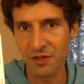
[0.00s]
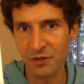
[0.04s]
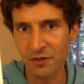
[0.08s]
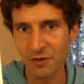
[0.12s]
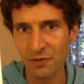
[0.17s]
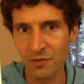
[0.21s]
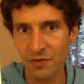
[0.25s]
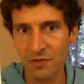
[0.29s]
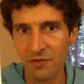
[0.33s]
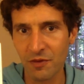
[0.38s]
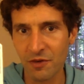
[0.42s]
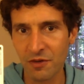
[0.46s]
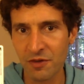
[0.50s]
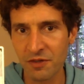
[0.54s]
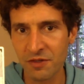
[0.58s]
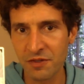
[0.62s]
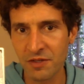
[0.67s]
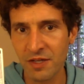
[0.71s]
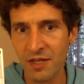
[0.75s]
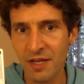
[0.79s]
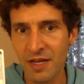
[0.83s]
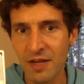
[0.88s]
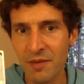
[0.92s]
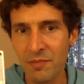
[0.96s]
here in
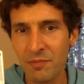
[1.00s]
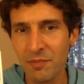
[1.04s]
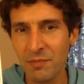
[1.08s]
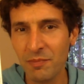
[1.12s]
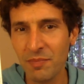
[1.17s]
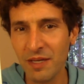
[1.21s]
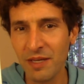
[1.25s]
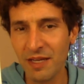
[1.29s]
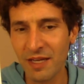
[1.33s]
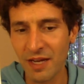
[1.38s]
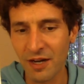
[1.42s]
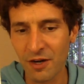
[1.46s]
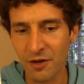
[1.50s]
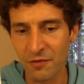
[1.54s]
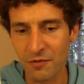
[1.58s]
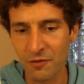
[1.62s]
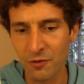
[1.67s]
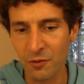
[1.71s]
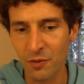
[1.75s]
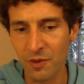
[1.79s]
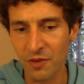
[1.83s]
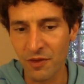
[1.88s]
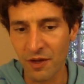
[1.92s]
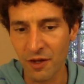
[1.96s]
reverse. Be
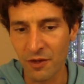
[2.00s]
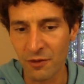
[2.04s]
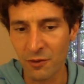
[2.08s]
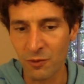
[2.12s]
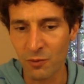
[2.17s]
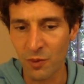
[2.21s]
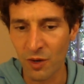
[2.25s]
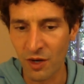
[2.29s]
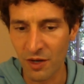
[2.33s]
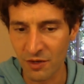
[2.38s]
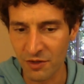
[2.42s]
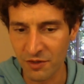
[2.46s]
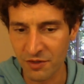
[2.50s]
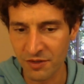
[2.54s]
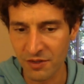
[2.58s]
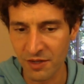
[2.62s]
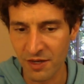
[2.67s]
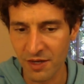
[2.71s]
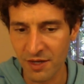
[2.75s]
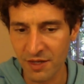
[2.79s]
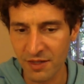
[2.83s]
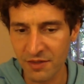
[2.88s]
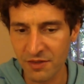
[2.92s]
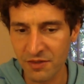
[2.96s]
careful with other water
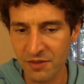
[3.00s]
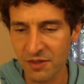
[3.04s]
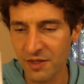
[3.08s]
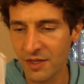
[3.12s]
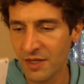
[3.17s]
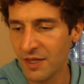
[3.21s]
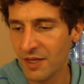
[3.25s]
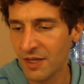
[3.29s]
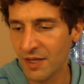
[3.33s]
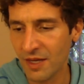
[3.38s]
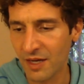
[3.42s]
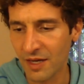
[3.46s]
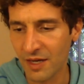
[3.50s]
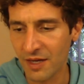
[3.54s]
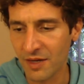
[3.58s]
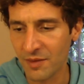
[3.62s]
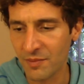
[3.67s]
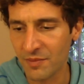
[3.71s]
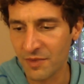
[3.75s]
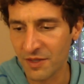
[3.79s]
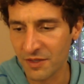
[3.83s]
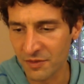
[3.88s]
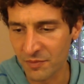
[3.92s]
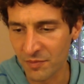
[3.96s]
signs.
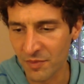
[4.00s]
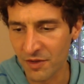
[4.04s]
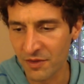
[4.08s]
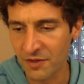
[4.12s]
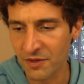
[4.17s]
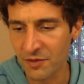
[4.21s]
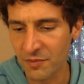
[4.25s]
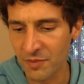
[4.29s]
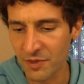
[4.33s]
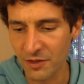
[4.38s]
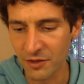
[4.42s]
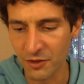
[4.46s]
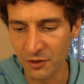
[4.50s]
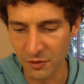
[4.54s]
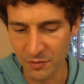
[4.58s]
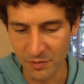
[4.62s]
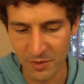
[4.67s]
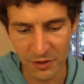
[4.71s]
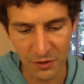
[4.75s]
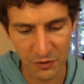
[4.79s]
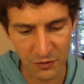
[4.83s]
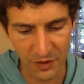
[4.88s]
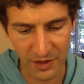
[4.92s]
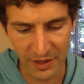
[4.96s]
This month could be a little
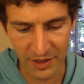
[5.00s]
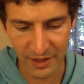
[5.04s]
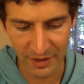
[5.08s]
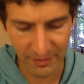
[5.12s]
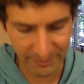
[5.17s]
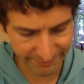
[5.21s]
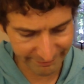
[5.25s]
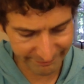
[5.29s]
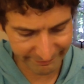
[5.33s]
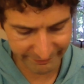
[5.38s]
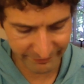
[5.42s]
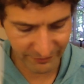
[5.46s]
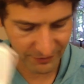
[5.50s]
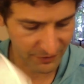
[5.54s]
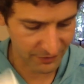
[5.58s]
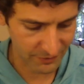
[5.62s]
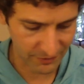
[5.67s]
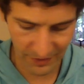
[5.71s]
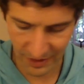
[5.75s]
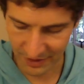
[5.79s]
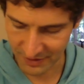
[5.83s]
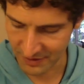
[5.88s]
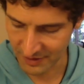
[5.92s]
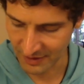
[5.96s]
bit tricky.
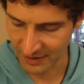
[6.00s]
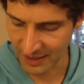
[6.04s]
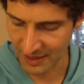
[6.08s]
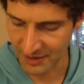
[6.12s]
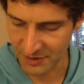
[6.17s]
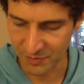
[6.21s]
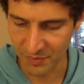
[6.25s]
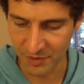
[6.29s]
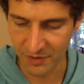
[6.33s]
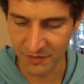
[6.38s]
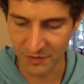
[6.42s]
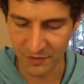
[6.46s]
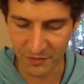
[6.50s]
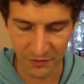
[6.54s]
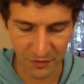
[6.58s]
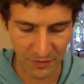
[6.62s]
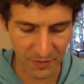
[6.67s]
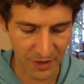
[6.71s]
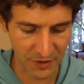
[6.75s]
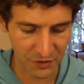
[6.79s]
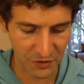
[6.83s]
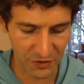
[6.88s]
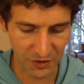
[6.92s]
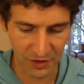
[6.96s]
That's the last bit of
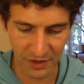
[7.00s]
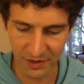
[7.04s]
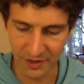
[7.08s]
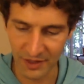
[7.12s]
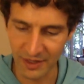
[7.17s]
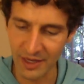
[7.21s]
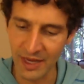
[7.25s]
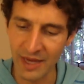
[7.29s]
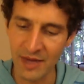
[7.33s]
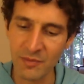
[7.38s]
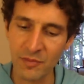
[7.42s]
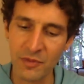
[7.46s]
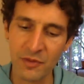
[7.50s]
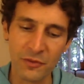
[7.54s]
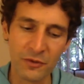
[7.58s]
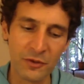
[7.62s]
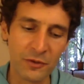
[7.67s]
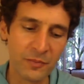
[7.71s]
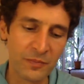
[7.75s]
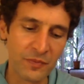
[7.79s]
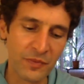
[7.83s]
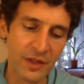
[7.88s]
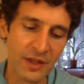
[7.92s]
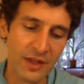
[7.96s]
information that came
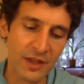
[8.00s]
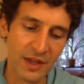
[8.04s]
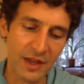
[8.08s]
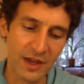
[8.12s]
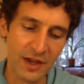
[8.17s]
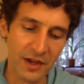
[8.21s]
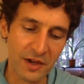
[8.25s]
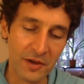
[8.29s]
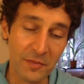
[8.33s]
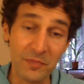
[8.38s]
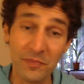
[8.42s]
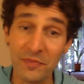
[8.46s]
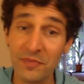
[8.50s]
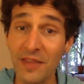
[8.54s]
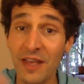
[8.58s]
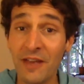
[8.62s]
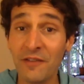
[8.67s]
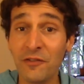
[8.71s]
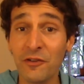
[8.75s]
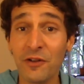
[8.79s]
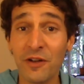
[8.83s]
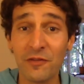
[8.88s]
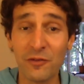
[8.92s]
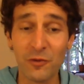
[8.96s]
through.
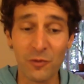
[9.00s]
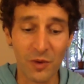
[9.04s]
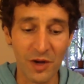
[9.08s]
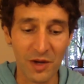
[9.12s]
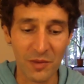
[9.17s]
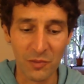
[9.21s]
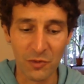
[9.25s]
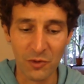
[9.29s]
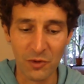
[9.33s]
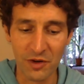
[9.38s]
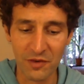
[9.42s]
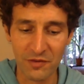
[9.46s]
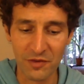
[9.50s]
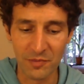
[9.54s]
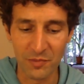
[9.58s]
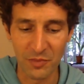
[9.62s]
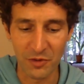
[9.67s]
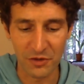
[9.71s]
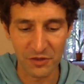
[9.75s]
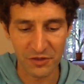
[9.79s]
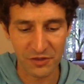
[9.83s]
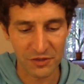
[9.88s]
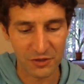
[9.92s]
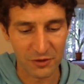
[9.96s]
If you ever want more of a
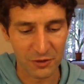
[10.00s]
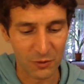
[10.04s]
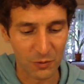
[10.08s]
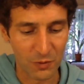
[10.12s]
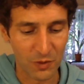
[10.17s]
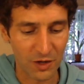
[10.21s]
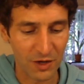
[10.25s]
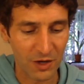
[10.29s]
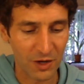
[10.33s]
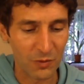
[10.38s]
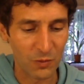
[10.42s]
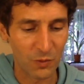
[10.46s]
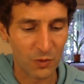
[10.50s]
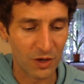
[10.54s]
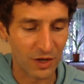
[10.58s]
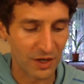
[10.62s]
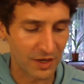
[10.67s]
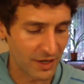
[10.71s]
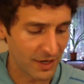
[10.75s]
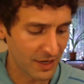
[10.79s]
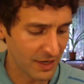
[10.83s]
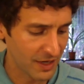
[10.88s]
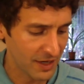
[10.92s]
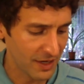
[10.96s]
personal
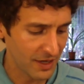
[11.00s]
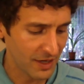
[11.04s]
one-on-one